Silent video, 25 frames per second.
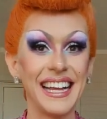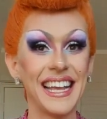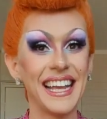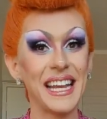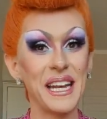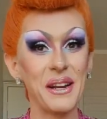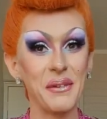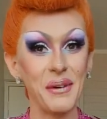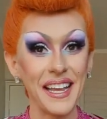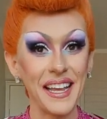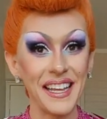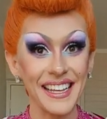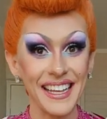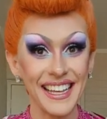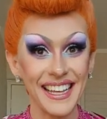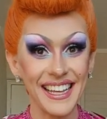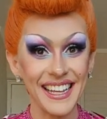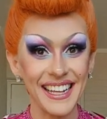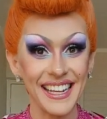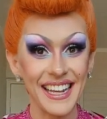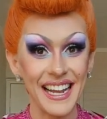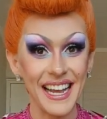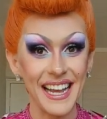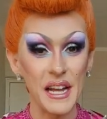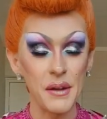Anyway,
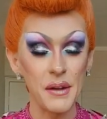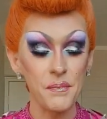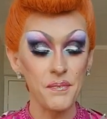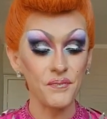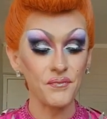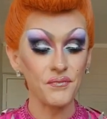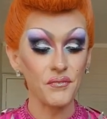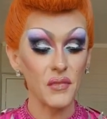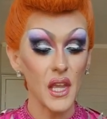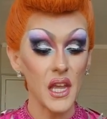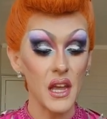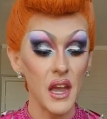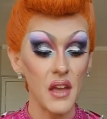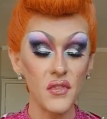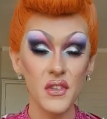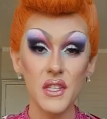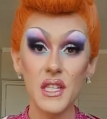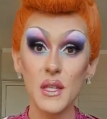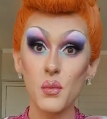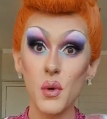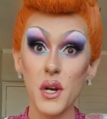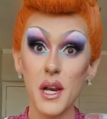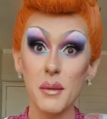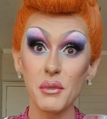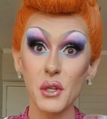and this
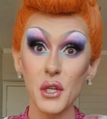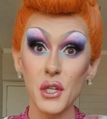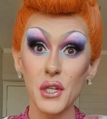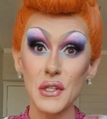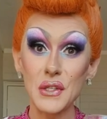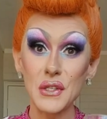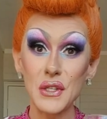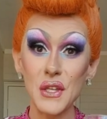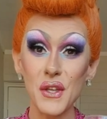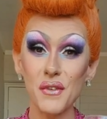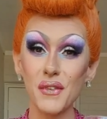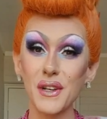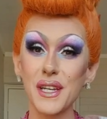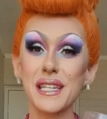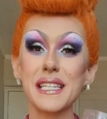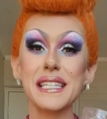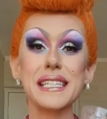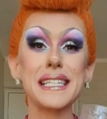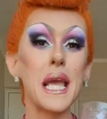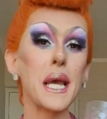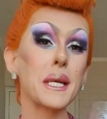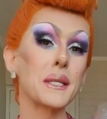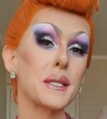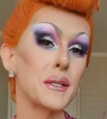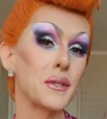is what I'm going to serve.
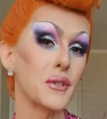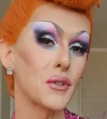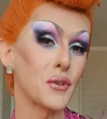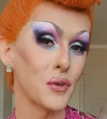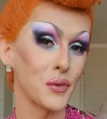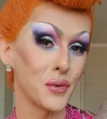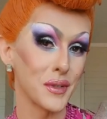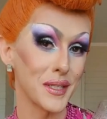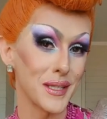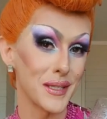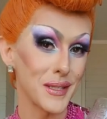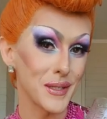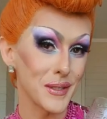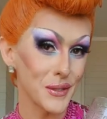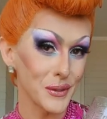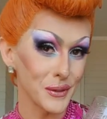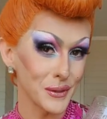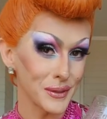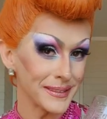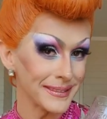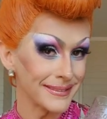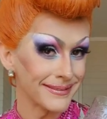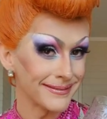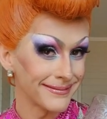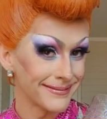Yes, it's
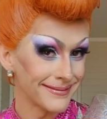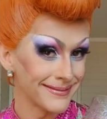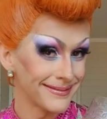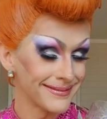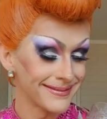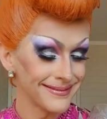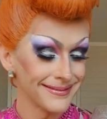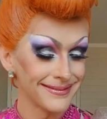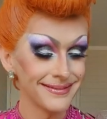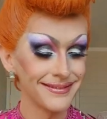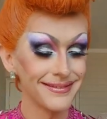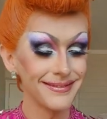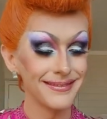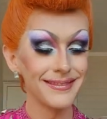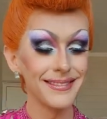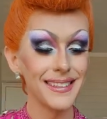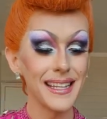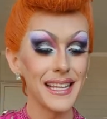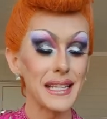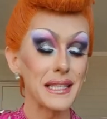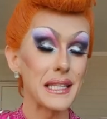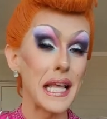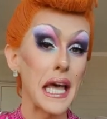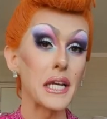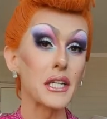crystal.
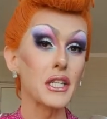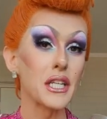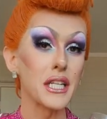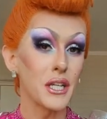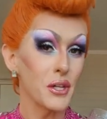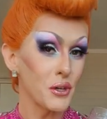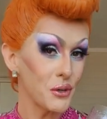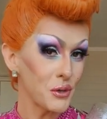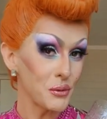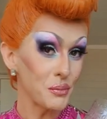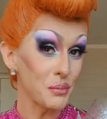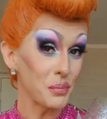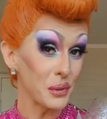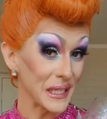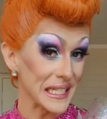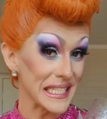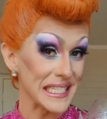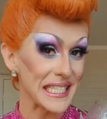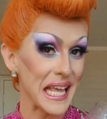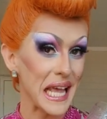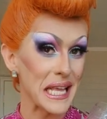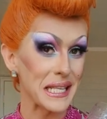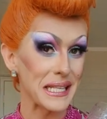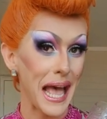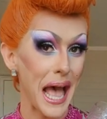It's actually called
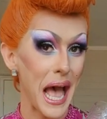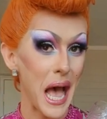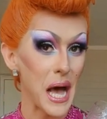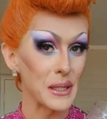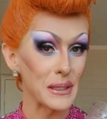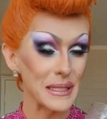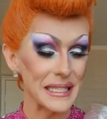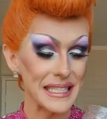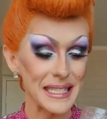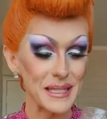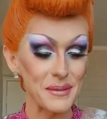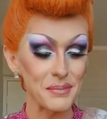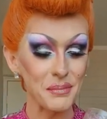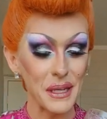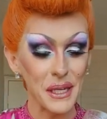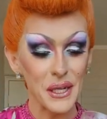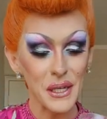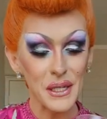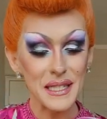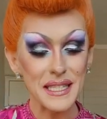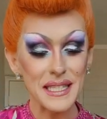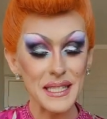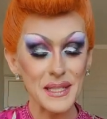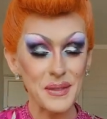Princess House.